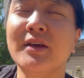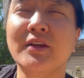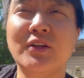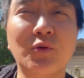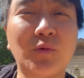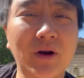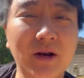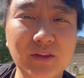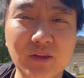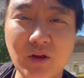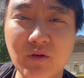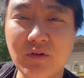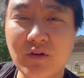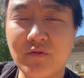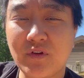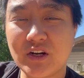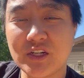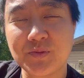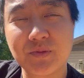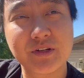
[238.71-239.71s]
You want to do
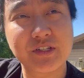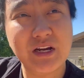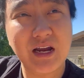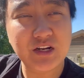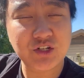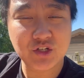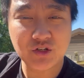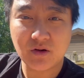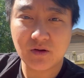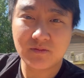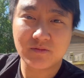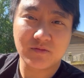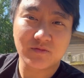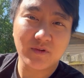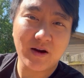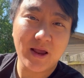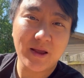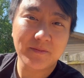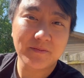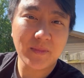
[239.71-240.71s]
reverse progesterone,
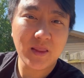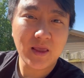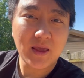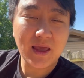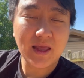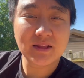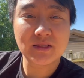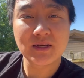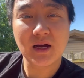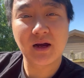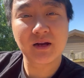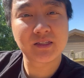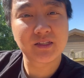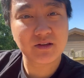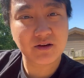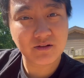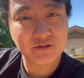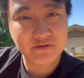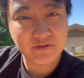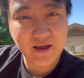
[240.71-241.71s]
right? And talk
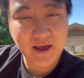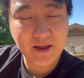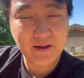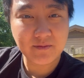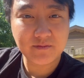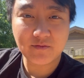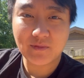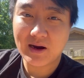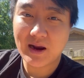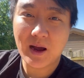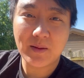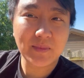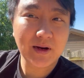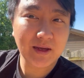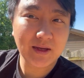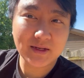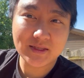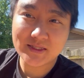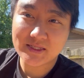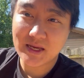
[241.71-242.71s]
to your vet, right? I'm
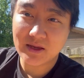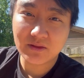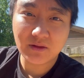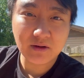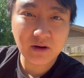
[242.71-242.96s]
not going to say the